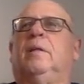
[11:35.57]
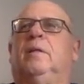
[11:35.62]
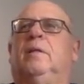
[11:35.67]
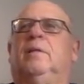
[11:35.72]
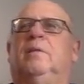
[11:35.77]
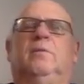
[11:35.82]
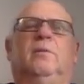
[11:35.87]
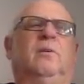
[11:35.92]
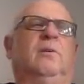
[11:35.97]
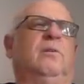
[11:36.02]

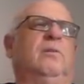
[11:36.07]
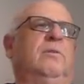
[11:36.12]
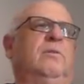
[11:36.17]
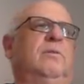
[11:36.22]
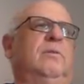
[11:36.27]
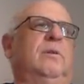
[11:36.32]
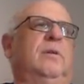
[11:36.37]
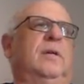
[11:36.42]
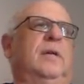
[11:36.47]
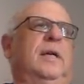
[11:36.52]

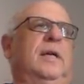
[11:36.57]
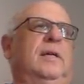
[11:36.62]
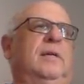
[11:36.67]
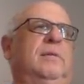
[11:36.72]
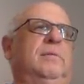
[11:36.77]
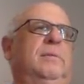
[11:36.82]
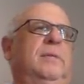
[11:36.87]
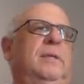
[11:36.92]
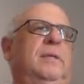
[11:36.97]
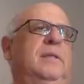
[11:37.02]
So I
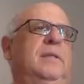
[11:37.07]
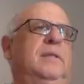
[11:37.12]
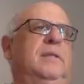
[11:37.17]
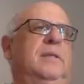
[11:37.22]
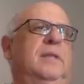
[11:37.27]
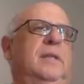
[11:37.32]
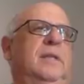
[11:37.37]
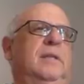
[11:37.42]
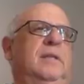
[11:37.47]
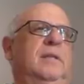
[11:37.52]
don't mean to
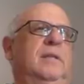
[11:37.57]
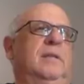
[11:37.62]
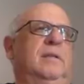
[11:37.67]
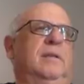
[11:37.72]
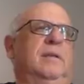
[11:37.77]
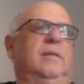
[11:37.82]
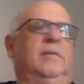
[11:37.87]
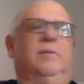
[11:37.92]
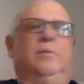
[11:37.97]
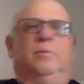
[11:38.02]
say that
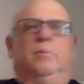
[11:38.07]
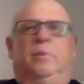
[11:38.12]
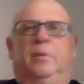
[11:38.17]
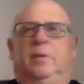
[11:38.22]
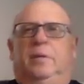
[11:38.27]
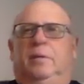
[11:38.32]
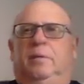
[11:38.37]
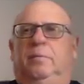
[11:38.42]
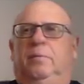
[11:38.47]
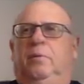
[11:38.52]

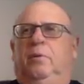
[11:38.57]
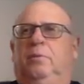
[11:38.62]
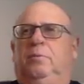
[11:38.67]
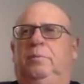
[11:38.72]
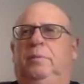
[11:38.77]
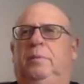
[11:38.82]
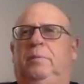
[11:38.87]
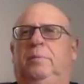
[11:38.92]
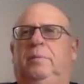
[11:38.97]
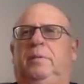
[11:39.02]
everyone or most
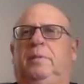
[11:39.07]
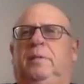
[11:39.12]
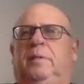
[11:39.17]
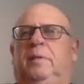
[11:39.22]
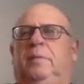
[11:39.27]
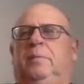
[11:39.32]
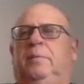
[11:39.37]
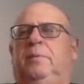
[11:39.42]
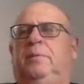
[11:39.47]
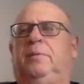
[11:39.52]
people in
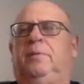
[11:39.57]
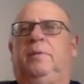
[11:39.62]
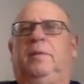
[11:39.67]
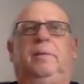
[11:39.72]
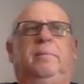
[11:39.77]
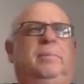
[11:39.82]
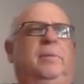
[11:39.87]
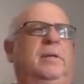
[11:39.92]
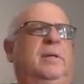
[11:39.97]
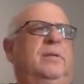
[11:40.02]
temples are
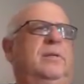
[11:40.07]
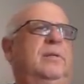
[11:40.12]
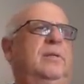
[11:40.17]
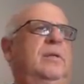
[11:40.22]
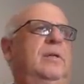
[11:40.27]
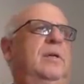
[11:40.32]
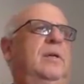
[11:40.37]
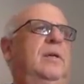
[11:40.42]
that, but it's,